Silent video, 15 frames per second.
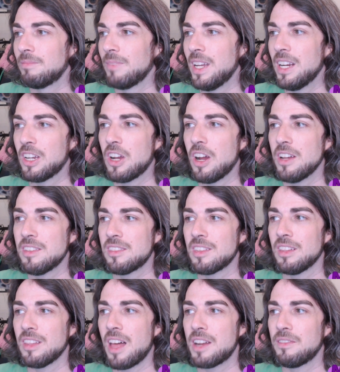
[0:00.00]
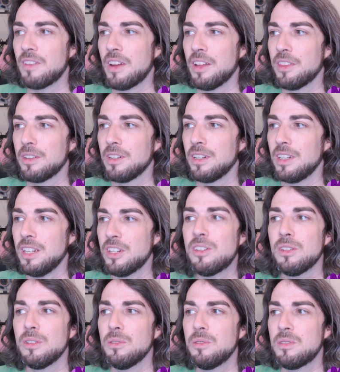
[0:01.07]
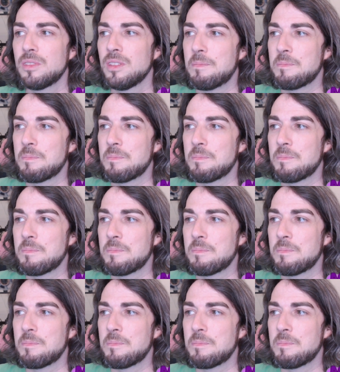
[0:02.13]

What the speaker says: And it causes a lot of other issues.